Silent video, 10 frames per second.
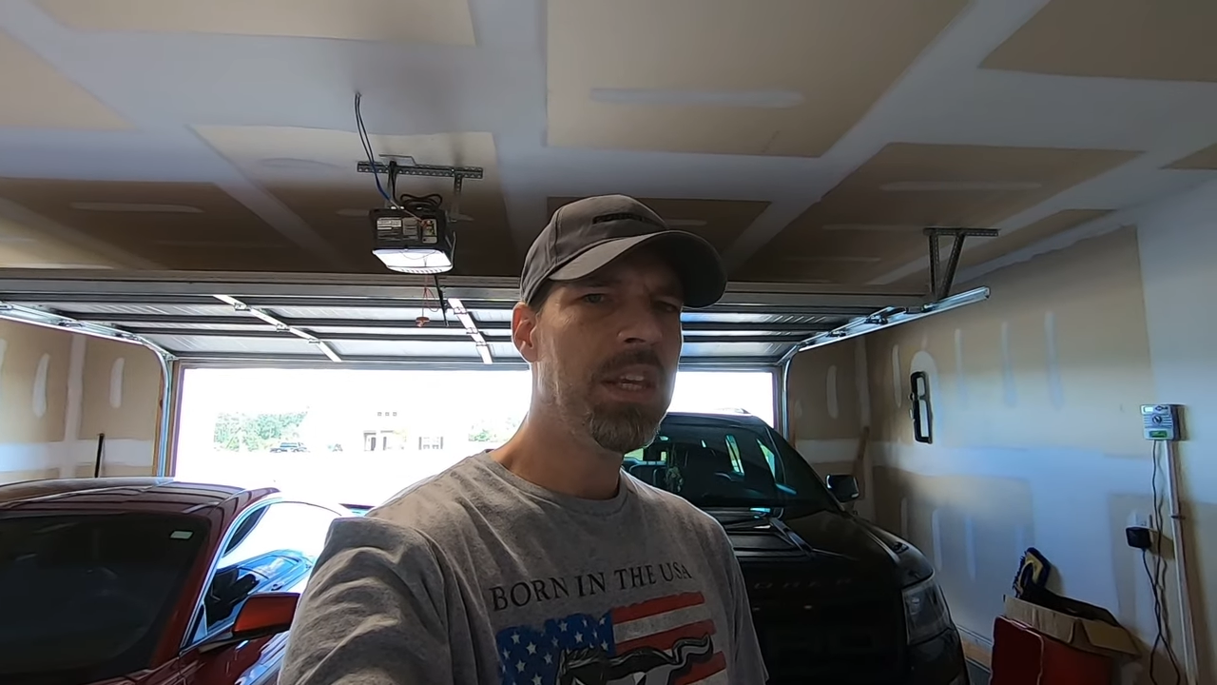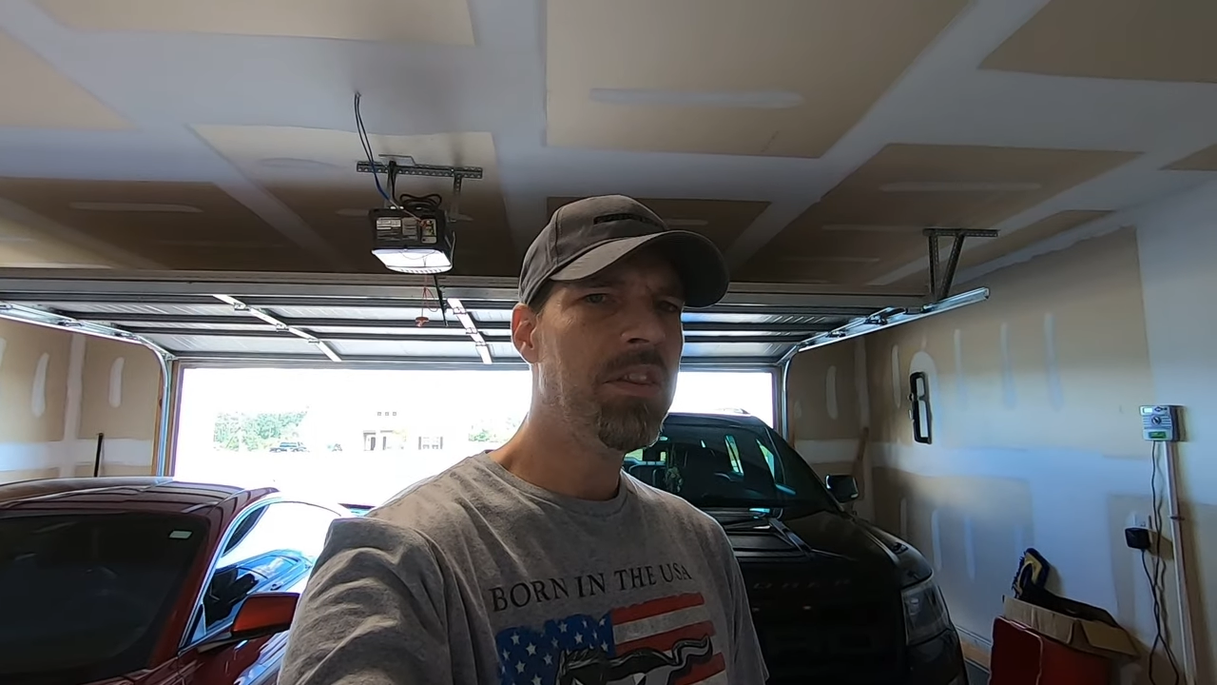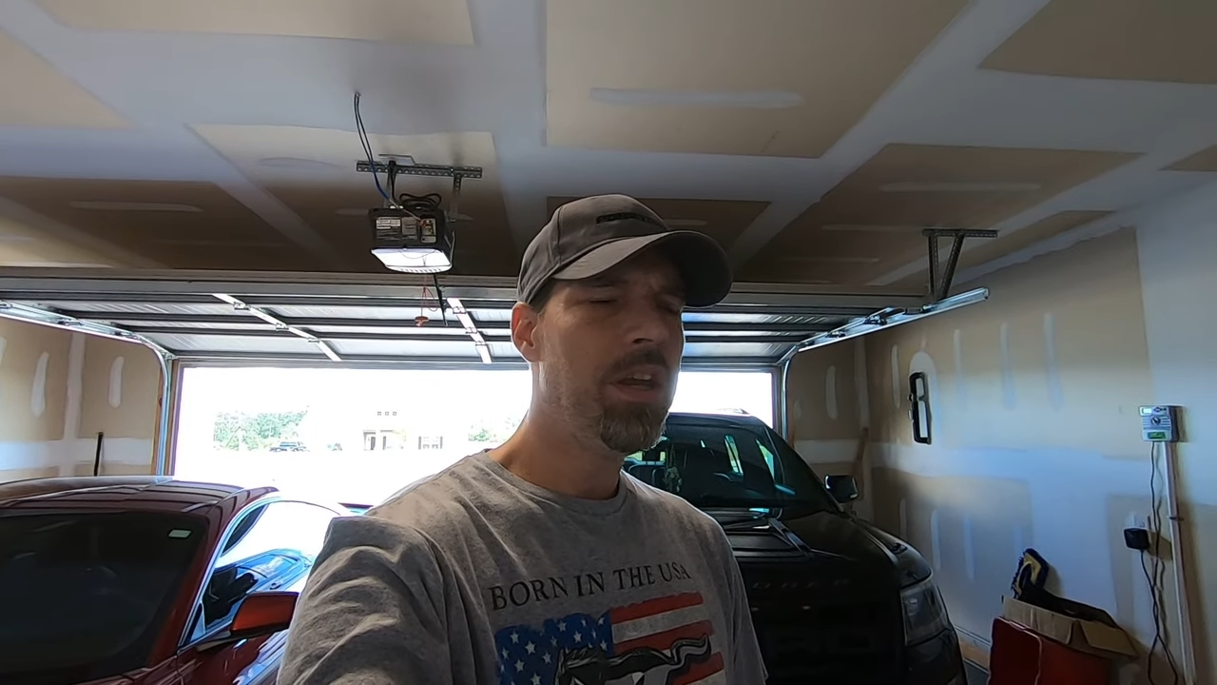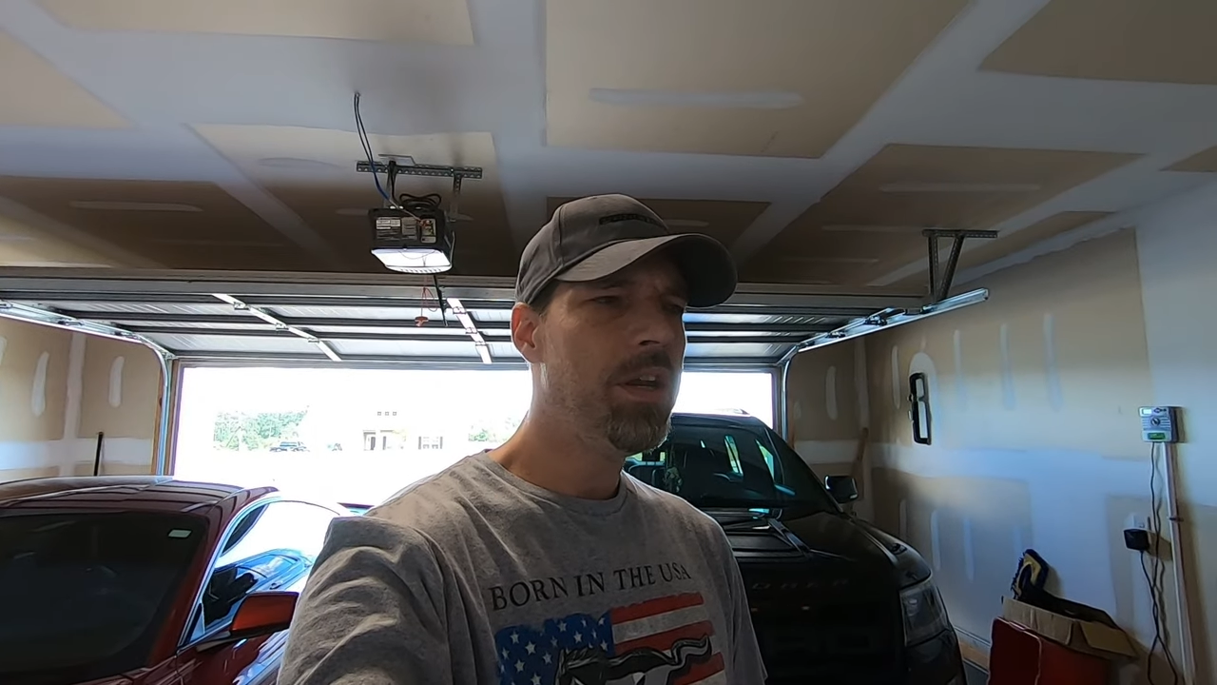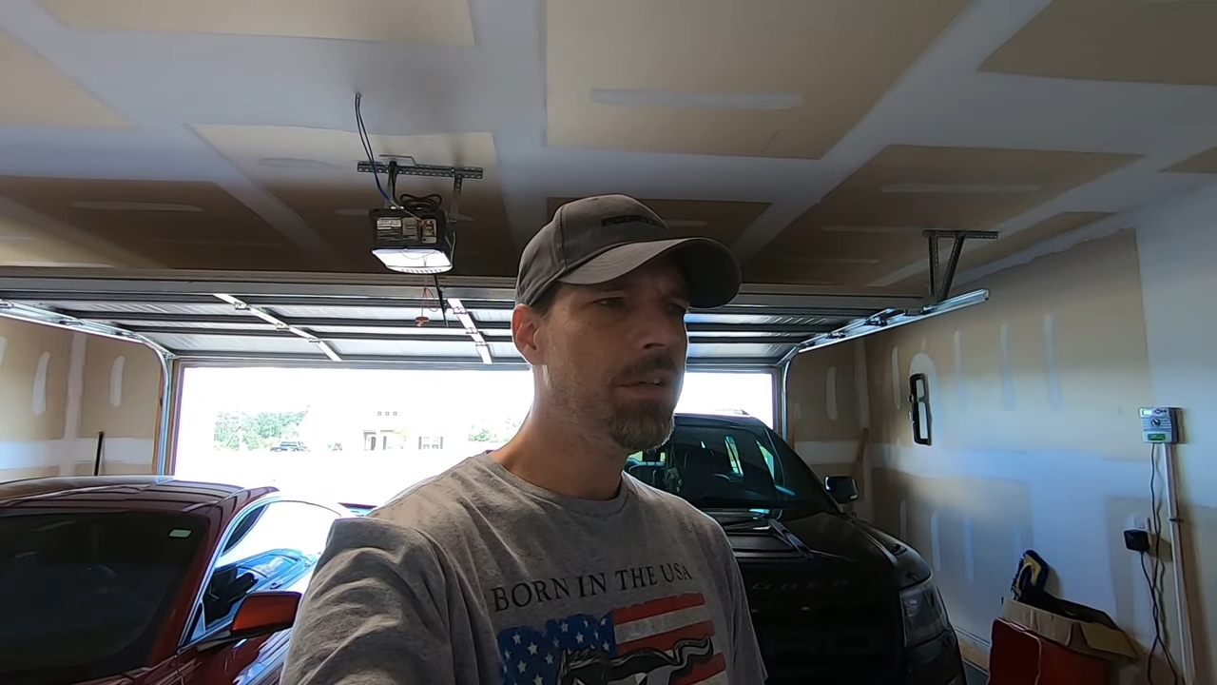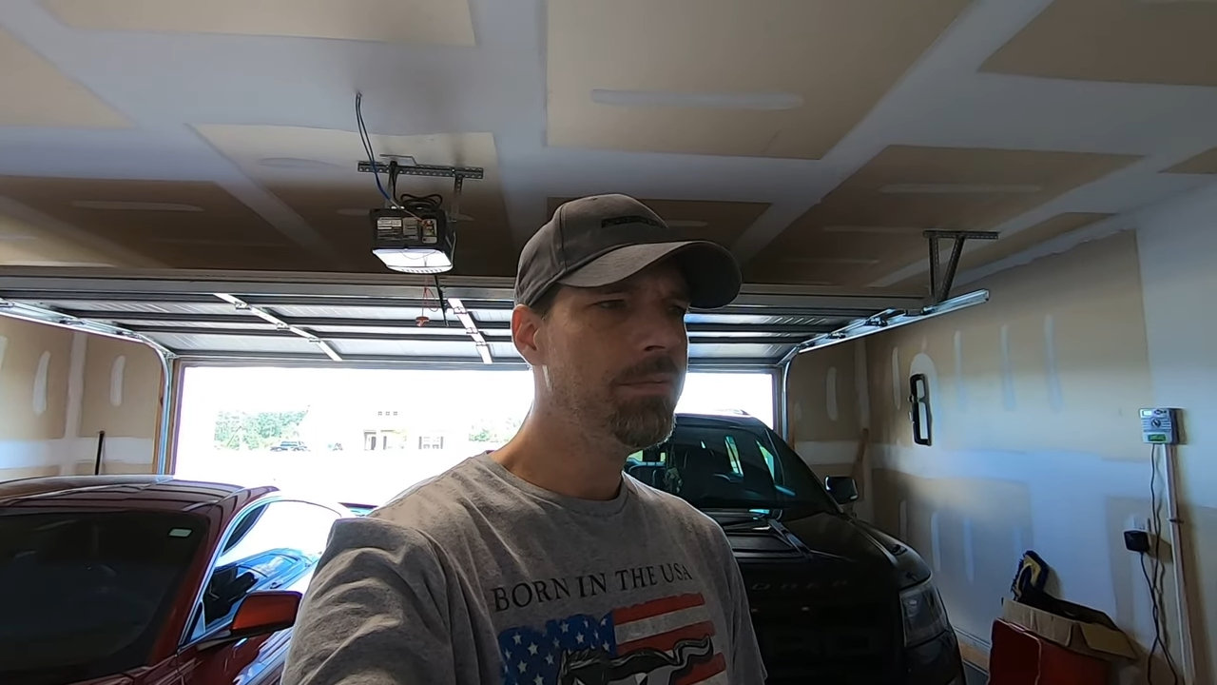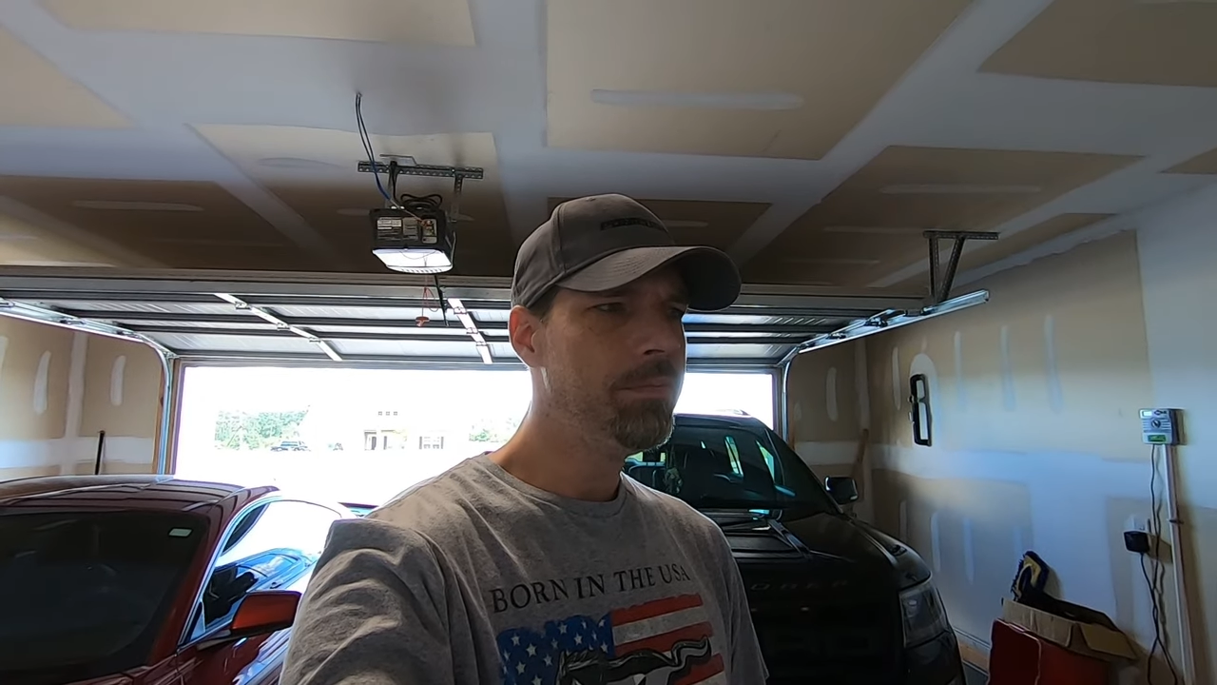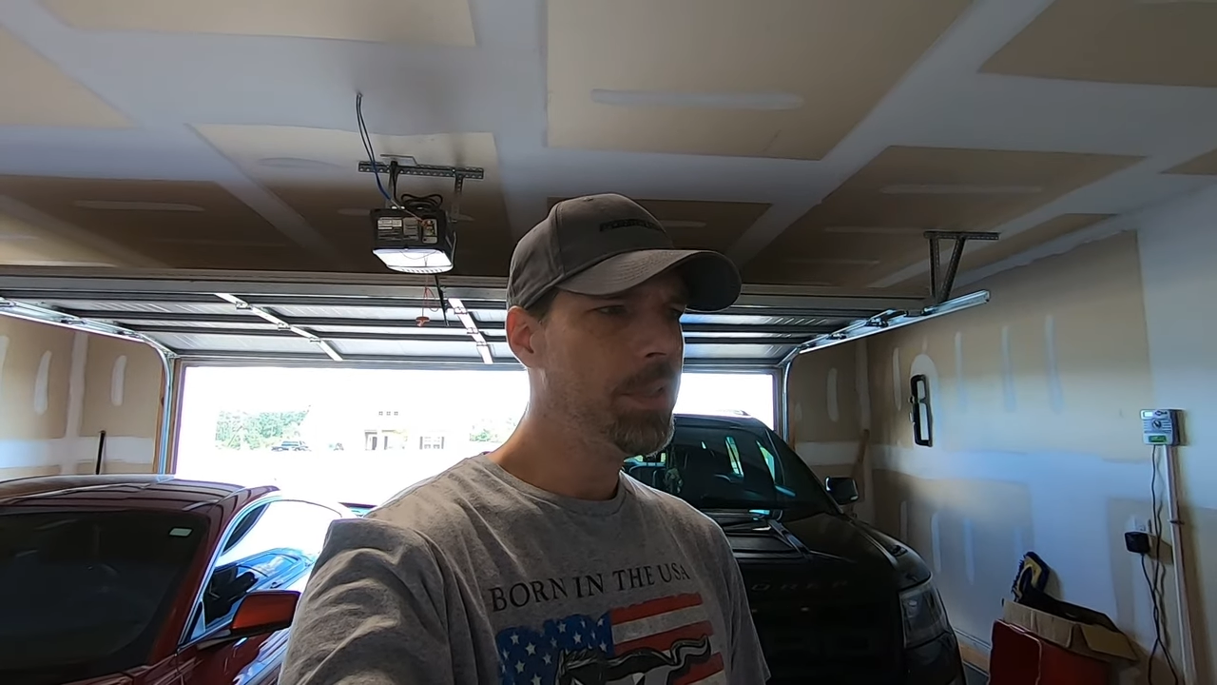in there